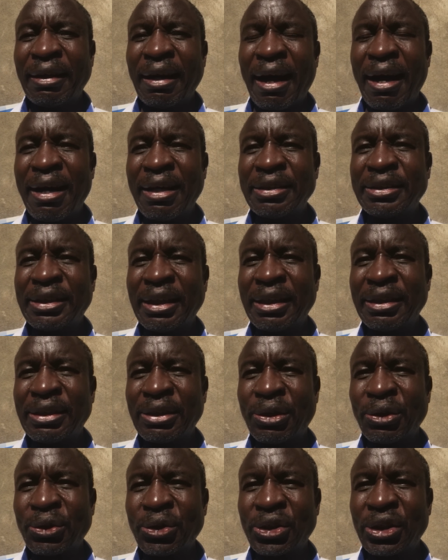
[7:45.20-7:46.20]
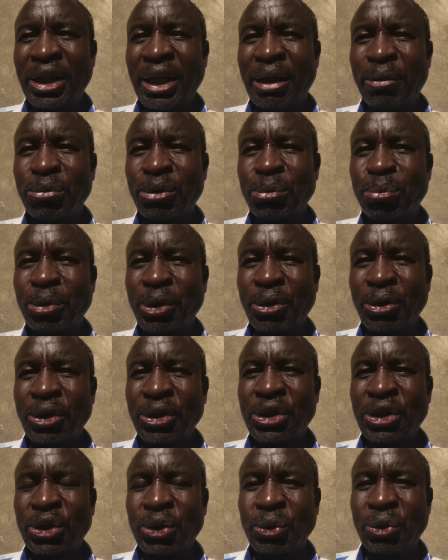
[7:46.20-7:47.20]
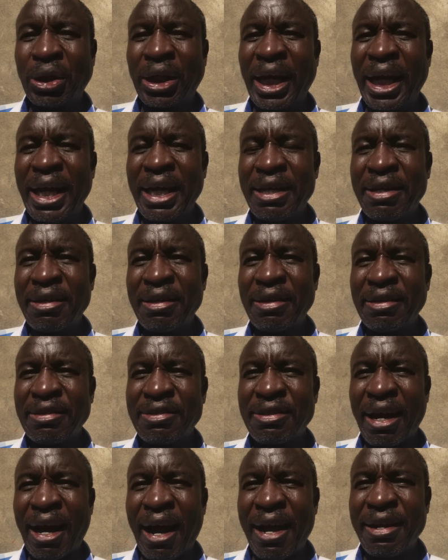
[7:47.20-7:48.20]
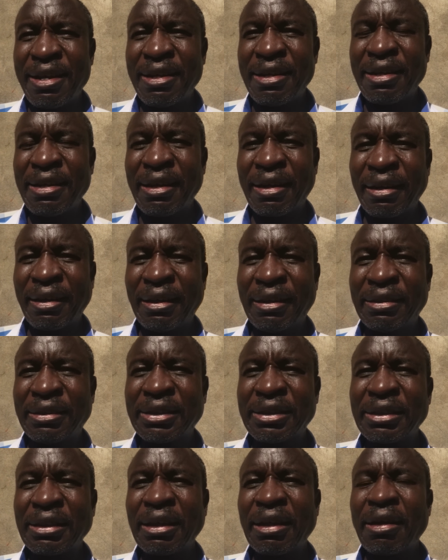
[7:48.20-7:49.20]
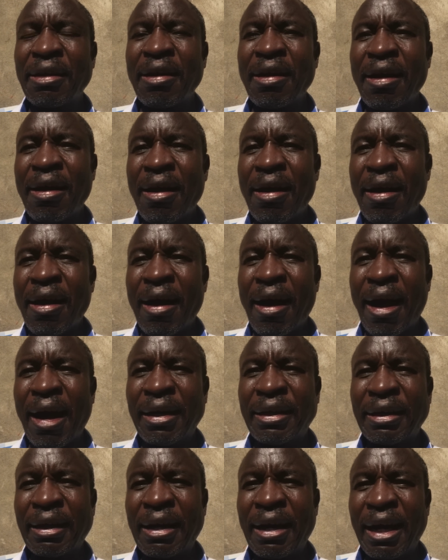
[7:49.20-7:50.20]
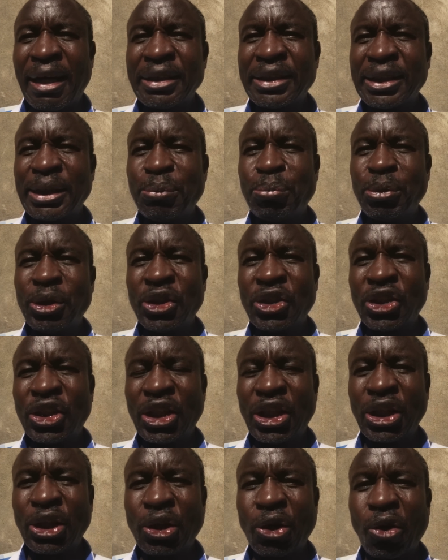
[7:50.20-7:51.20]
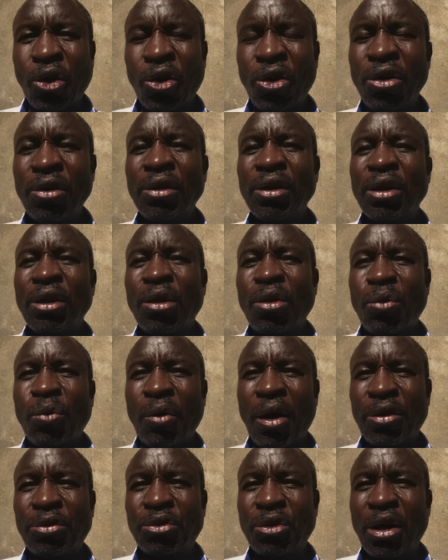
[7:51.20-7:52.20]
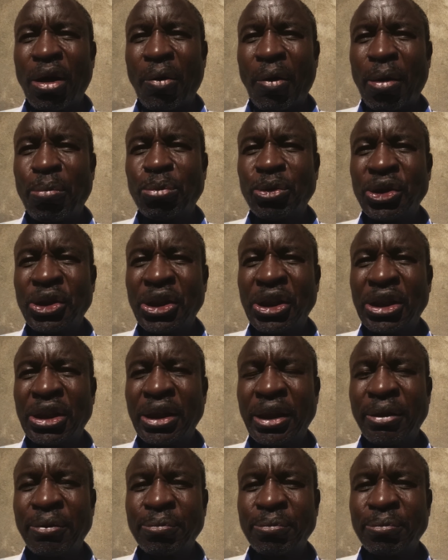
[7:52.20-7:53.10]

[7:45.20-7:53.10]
I changed those names, because today his ID reads Atnas Misiko Wafula wa Munyinyi.